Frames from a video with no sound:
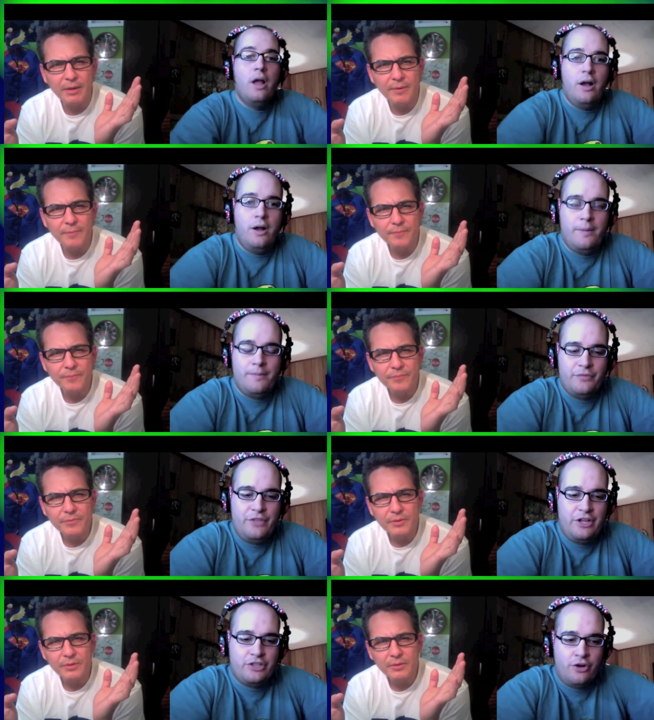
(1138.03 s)
Speaker 1: um,
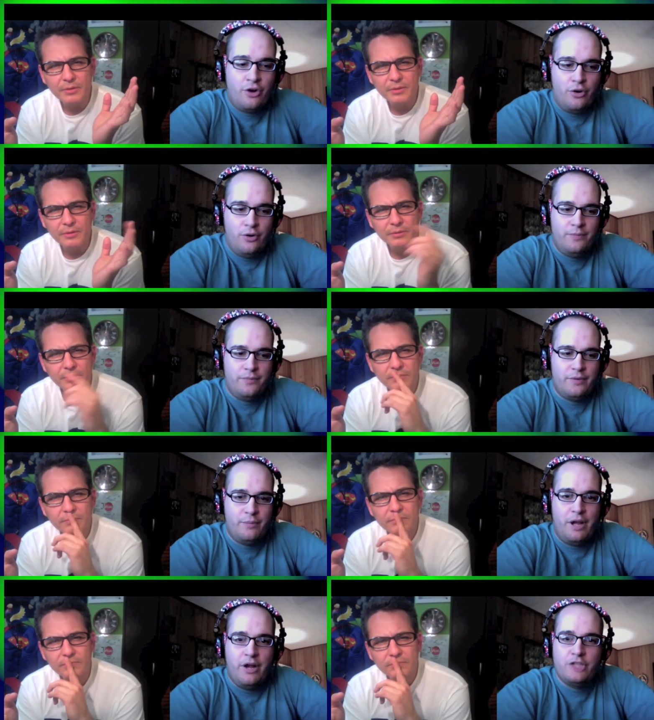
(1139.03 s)
there's a girl.
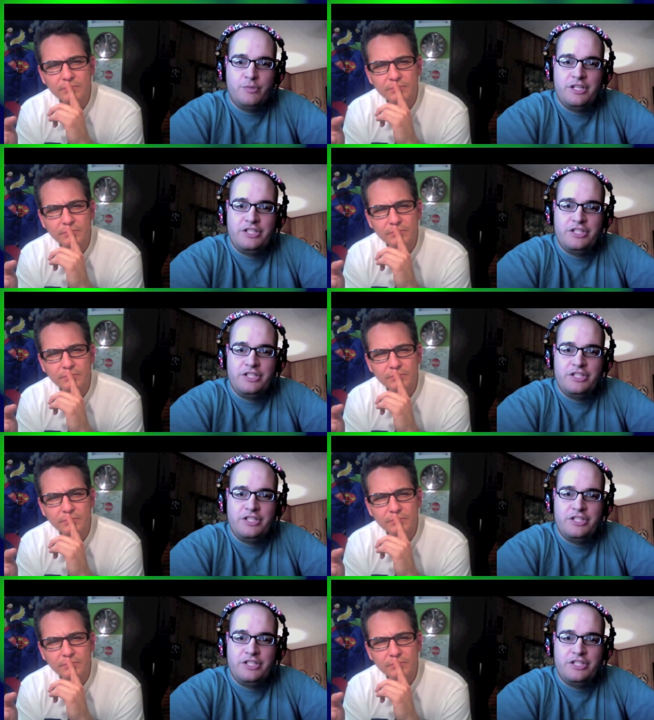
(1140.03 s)
My husband is